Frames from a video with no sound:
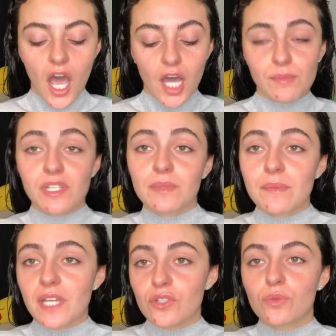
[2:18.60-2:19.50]

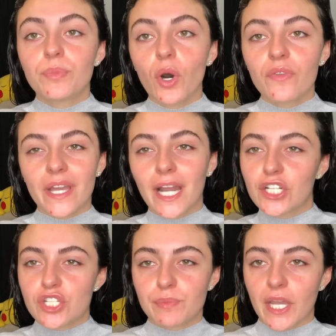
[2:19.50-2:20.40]
Sometimes I do both. I kind of
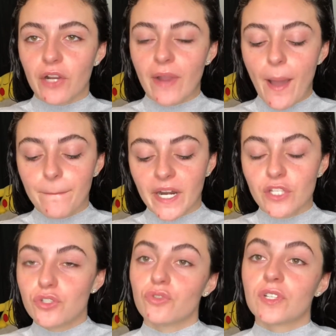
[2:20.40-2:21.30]
just play around, but I
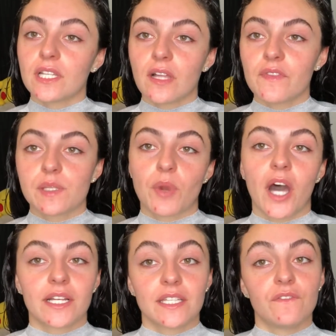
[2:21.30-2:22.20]
do really love this
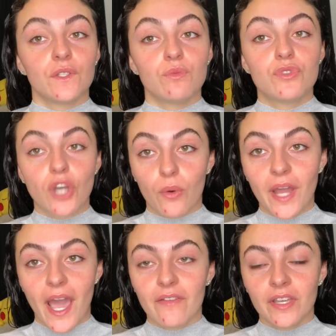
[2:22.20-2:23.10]
product. And if you don't
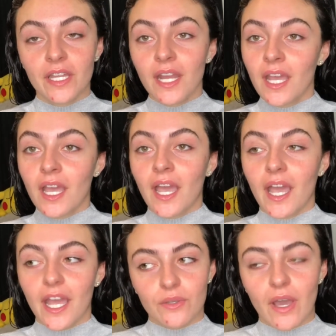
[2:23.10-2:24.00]
have it
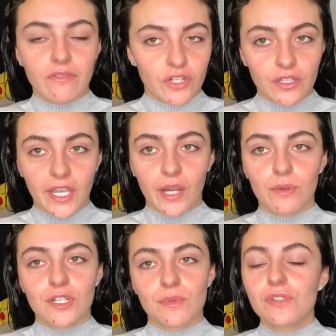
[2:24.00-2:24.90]
and you have curly hair,
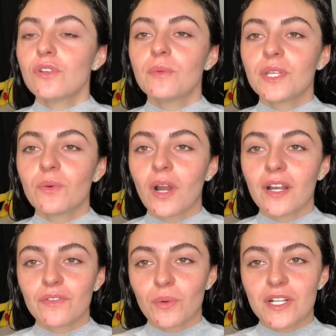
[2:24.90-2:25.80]
which I'm assuming you are
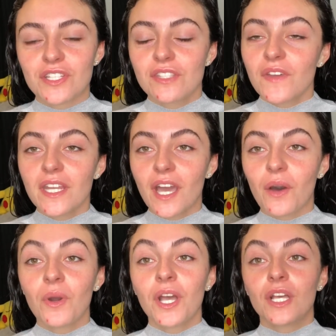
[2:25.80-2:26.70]
if you're watching this
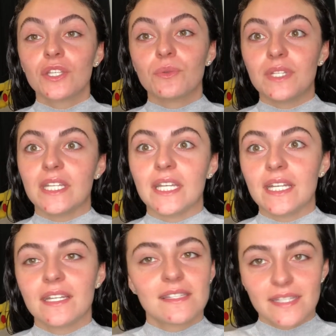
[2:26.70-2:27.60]
video, you
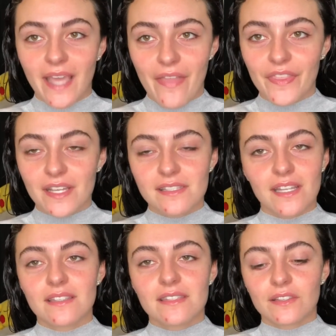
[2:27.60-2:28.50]
need to get this.
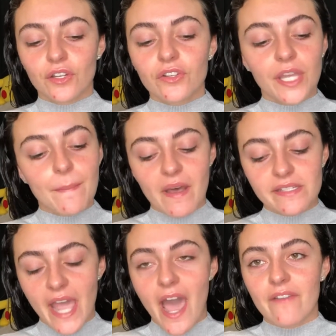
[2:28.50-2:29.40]
It's literally a
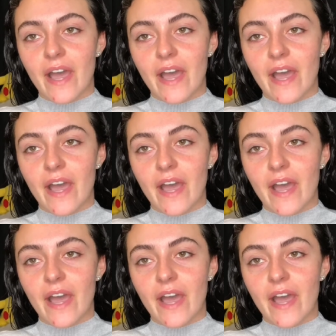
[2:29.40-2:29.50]
must-have.